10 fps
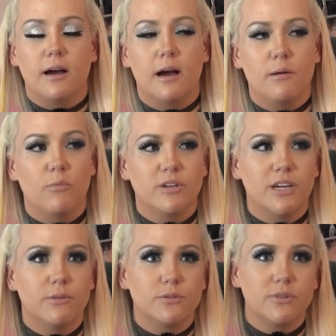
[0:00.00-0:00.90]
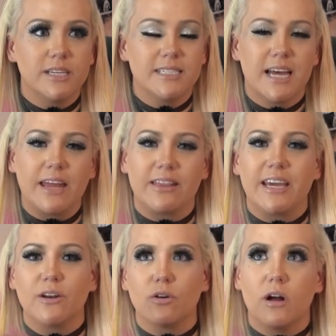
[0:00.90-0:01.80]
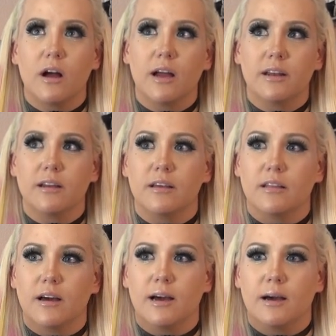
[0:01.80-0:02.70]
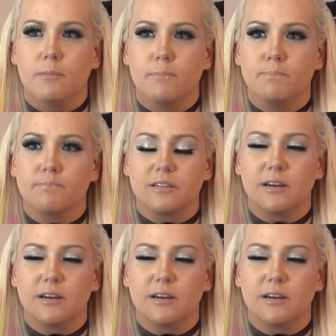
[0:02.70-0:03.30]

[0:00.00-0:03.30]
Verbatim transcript: um, which I was really sad. Later on, um,